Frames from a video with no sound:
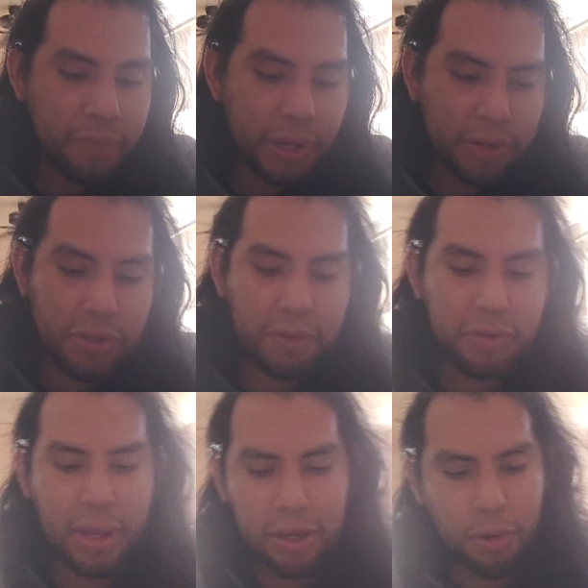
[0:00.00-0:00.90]
10 years
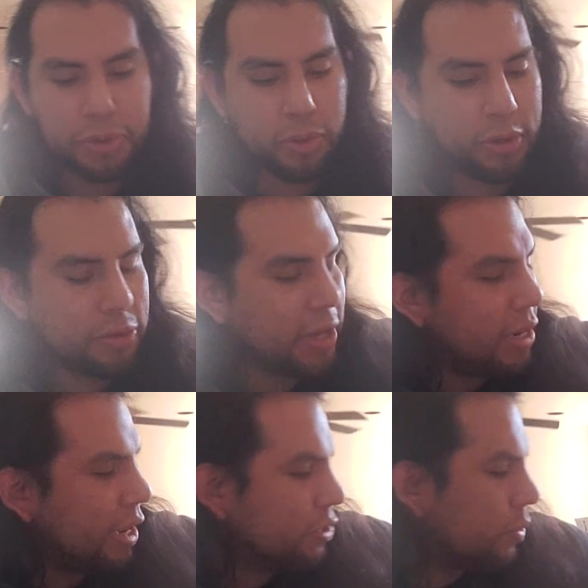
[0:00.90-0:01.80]
after that, you almost do another
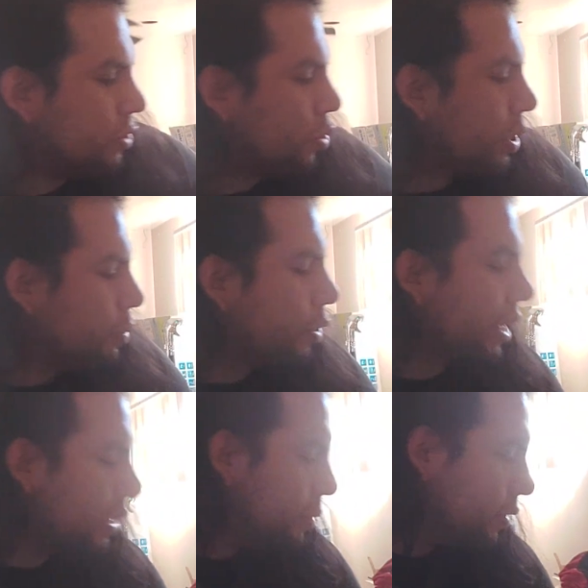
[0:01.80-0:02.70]
10x, where it's
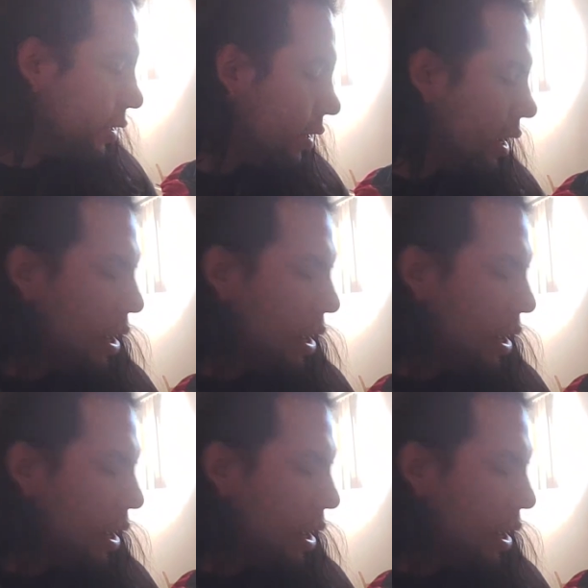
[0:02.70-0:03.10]
20.8 million.